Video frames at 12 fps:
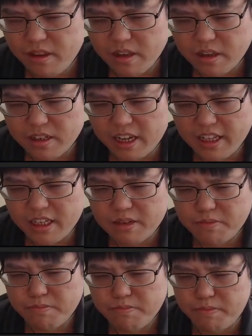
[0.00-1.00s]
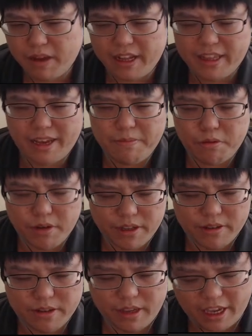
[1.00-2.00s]
sites at that point.
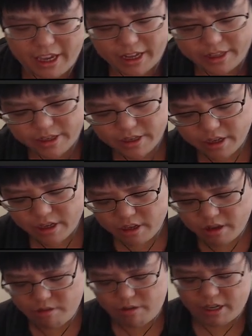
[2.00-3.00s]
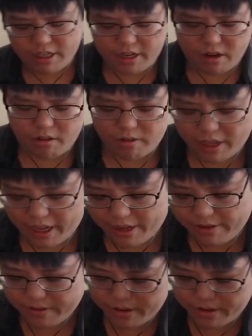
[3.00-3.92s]
And when I did all of that,